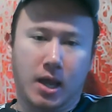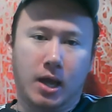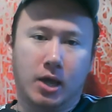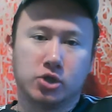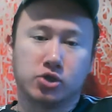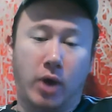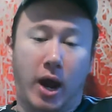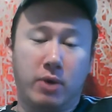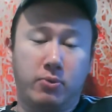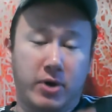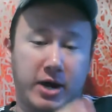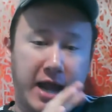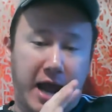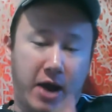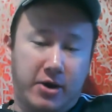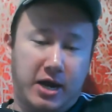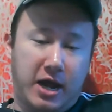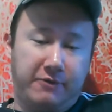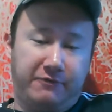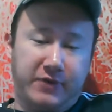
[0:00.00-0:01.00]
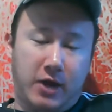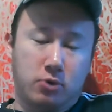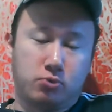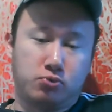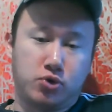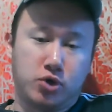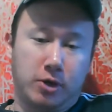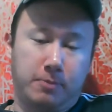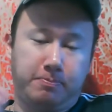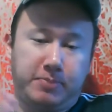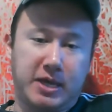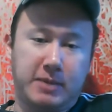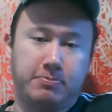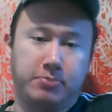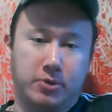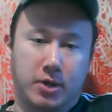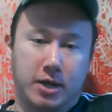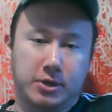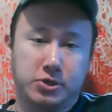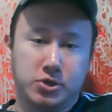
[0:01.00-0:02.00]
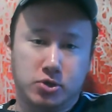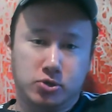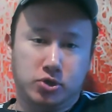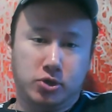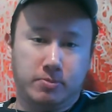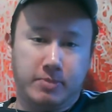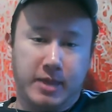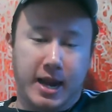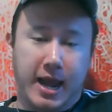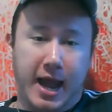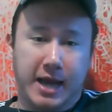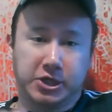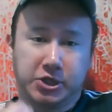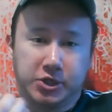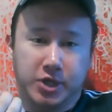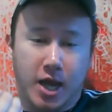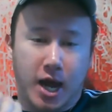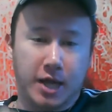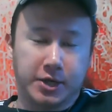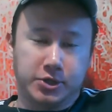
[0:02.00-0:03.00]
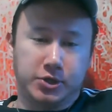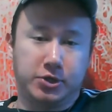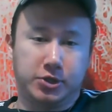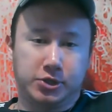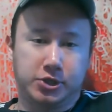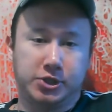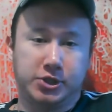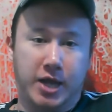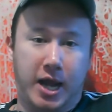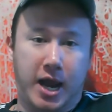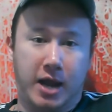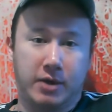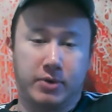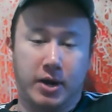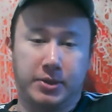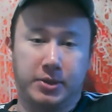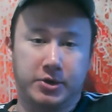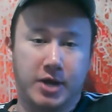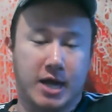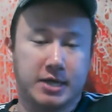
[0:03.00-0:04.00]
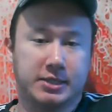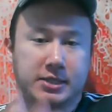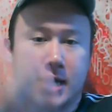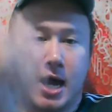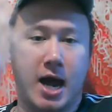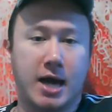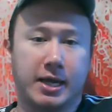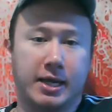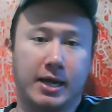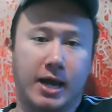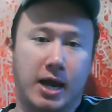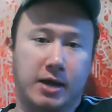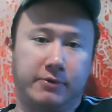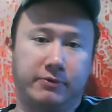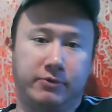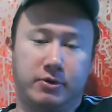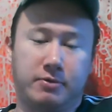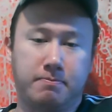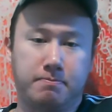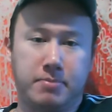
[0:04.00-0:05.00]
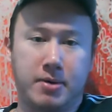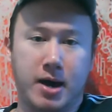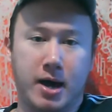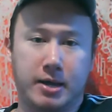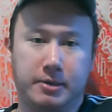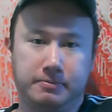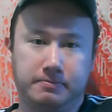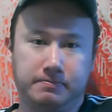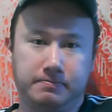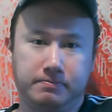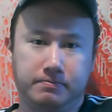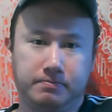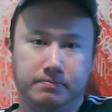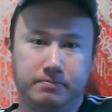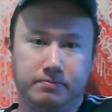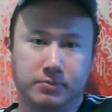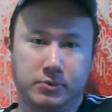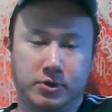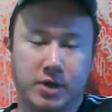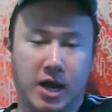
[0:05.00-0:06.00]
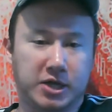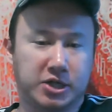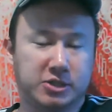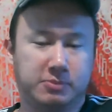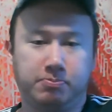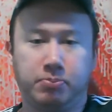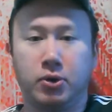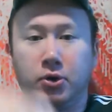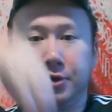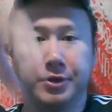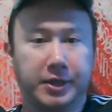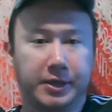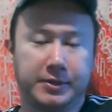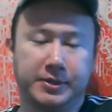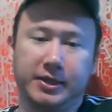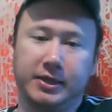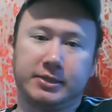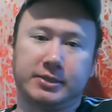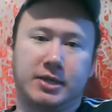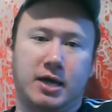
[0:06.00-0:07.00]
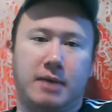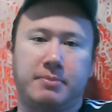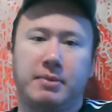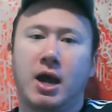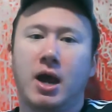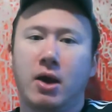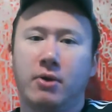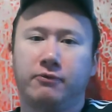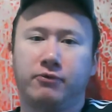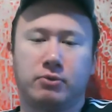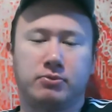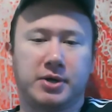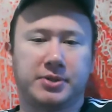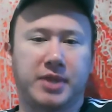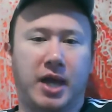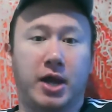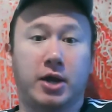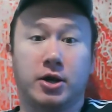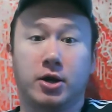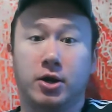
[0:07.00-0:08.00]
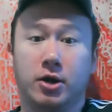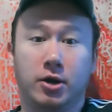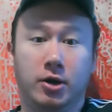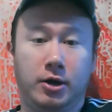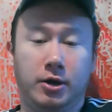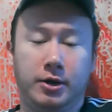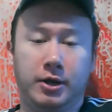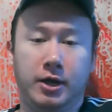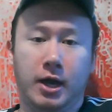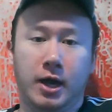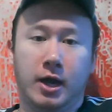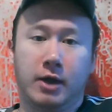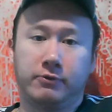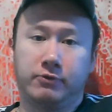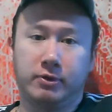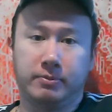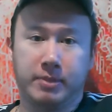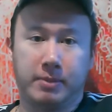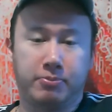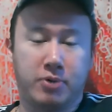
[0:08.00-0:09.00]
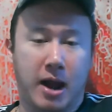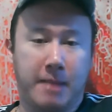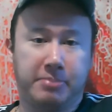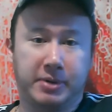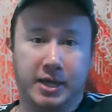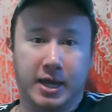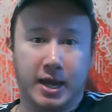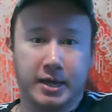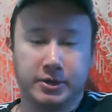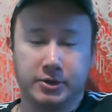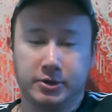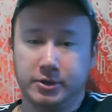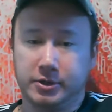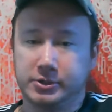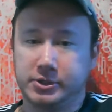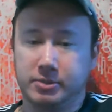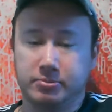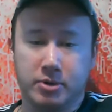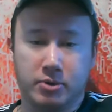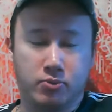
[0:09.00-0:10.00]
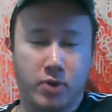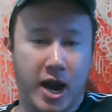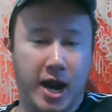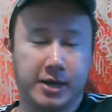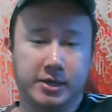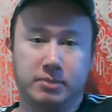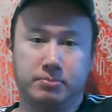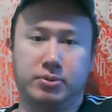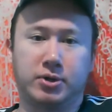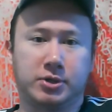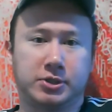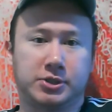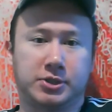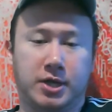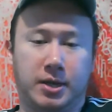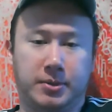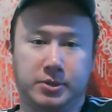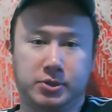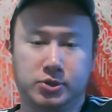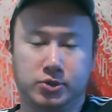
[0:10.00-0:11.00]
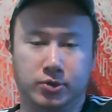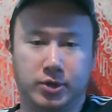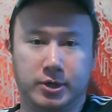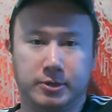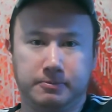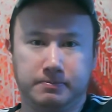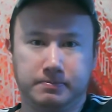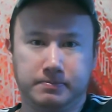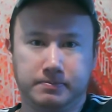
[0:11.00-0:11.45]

So I went out and I found real people on YouTube that actually understand, right? They're not talking out of their butt. They're not just pulling things up from what they heard from the propaganda or some random person on the street.